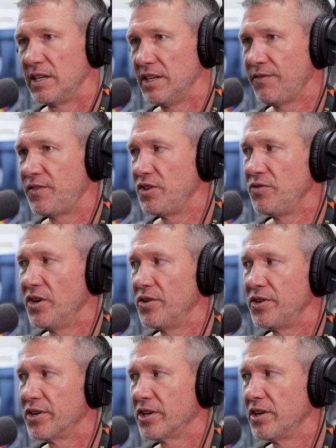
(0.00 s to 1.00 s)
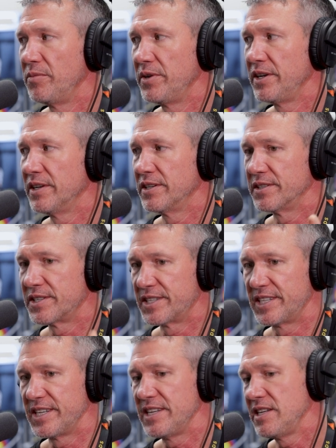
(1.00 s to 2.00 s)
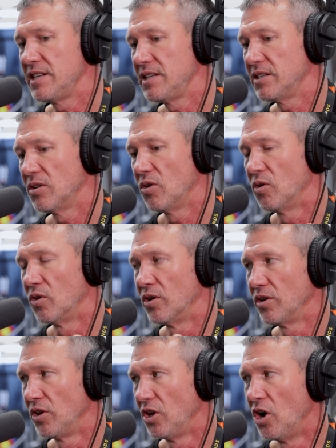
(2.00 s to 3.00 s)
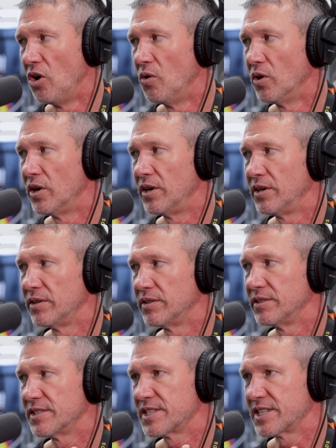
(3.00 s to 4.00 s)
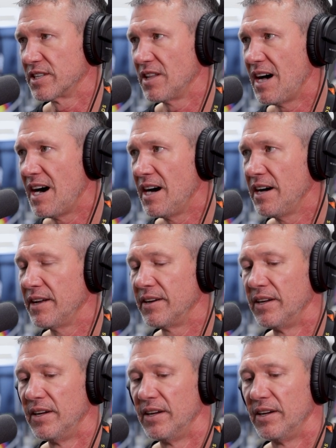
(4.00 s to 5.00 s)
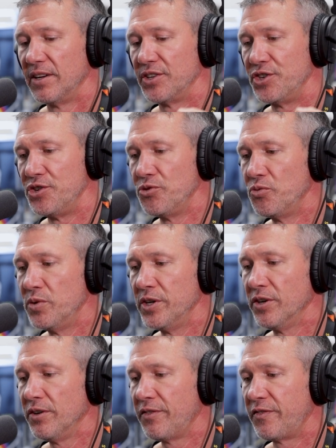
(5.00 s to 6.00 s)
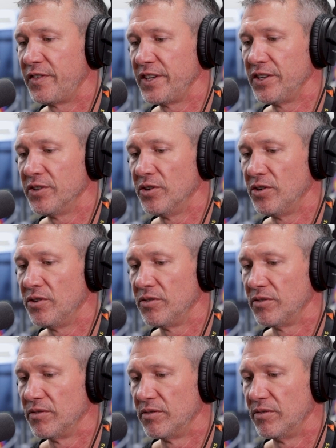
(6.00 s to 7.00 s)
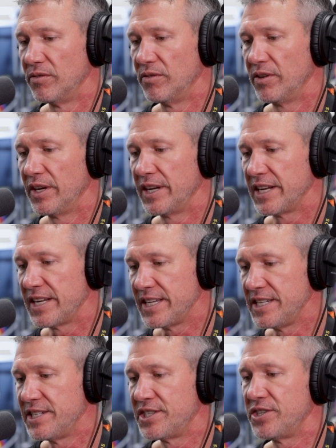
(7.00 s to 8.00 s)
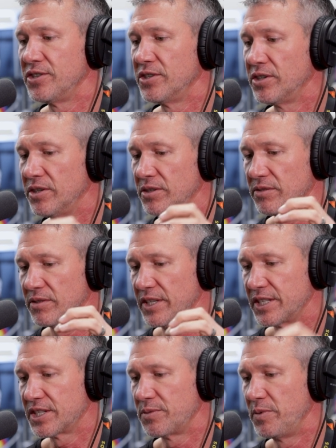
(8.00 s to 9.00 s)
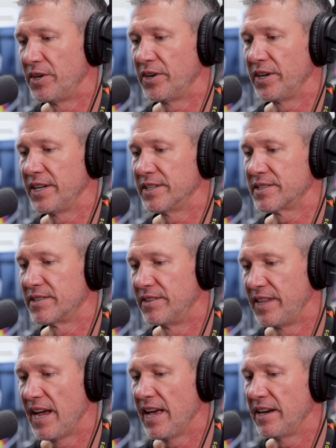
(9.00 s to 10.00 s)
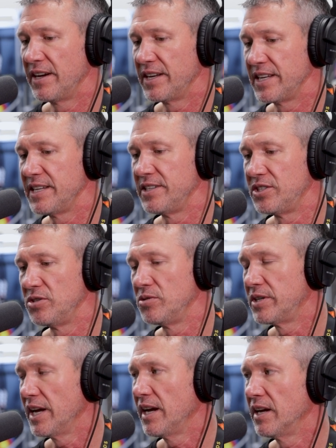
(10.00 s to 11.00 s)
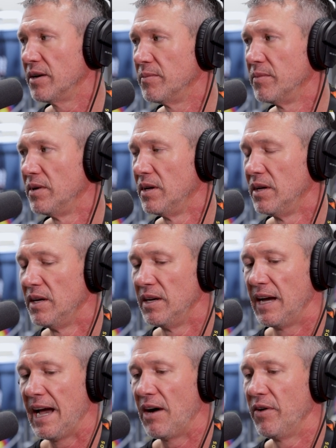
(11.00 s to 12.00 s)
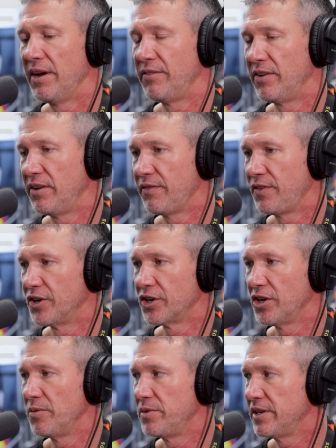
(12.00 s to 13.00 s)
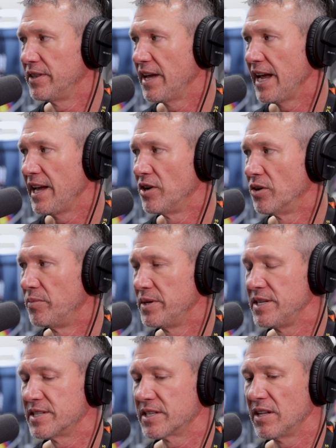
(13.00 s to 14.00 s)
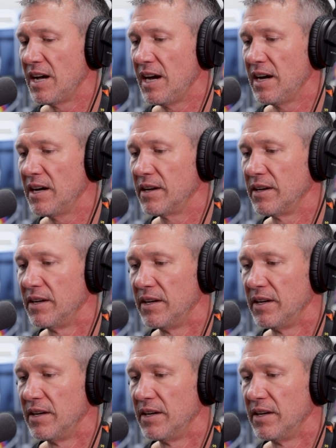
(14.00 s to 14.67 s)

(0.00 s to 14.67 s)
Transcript: if you know you're going to be in a C or lower slot, you will feel an easier experience than an E two cam. However, if you're going to be in the A or B slot,